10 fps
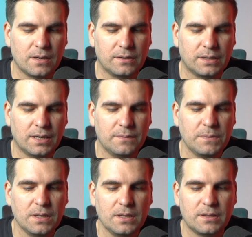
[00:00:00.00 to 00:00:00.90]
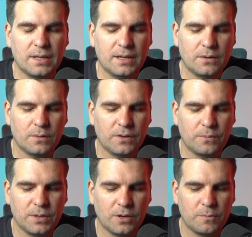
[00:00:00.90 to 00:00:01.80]
Okay. Now, if
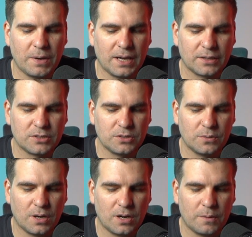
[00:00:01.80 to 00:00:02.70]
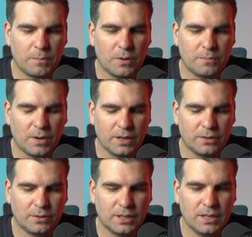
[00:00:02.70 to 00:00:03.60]
we go back to our bottom
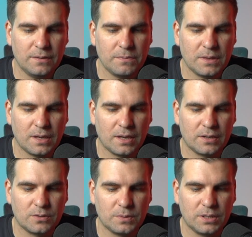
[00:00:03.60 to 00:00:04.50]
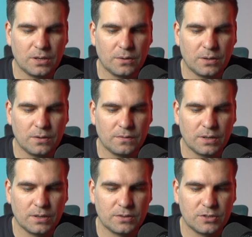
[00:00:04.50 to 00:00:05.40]
icon here and we go
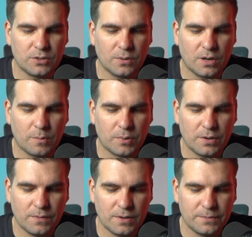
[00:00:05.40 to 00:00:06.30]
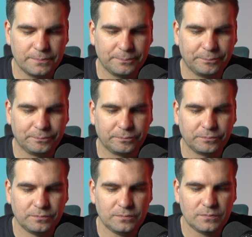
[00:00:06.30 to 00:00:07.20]
over to our profile
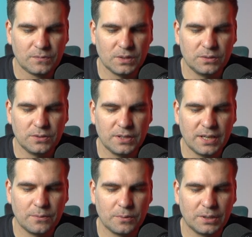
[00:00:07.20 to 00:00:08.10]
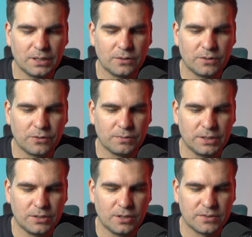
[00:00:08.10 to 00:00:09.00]
We'll do that, we'll click on the three
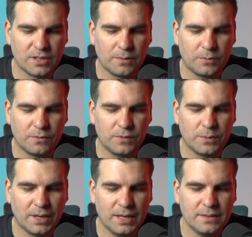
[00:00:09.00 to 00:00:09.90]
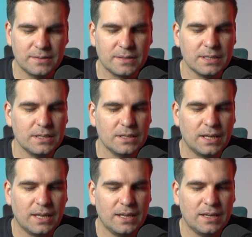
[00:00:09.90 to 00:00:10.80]
dots and we'll view it as.
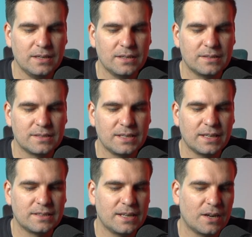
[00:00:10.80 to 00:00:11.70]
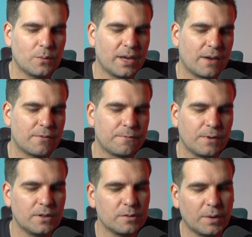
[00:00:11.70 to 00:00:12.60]
Here instead now we have a
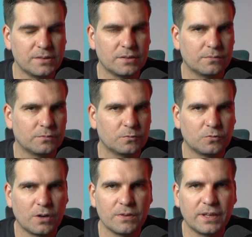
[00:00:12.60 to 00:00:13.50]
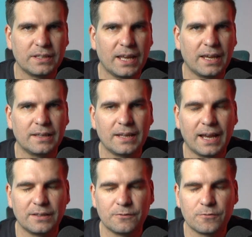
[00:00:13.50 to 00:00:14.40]
follow button rather than a
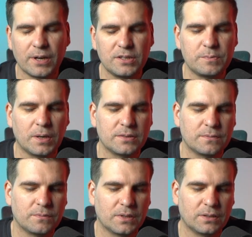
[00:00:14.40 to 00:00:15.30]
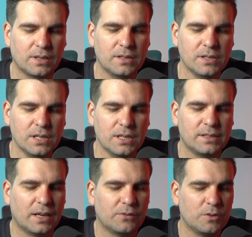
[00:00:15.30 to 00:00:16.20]
add friend button, okay?
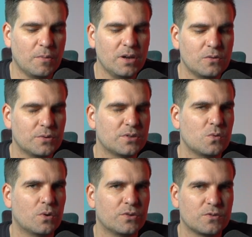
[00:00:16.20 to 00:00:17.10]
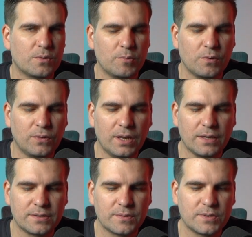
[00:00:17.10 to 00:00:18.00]
Now you might also want to remove
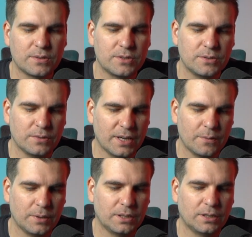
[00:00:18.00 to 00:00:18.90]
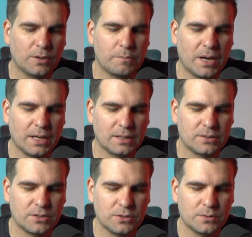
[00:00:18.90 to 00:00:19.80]
this. So to do that, we're gonna go back
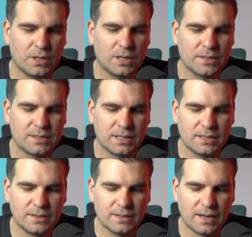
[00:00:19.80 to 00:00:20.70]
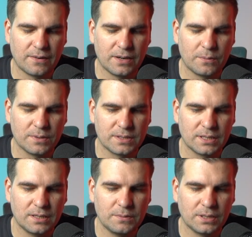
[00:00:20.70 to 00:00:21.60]
to our settings area once
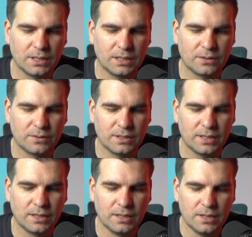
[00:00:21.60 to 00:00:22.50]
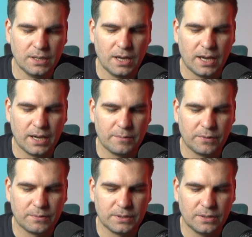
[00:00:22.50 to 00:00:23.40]
again. We're gonna click on the um,
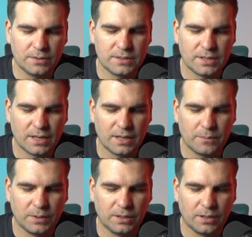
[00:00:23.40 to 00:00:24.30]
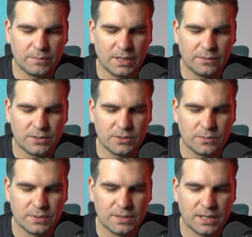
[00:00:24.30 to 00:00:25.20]
three dots and we're gonna come down
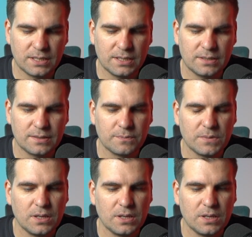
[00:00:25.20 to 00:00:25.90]
to settings.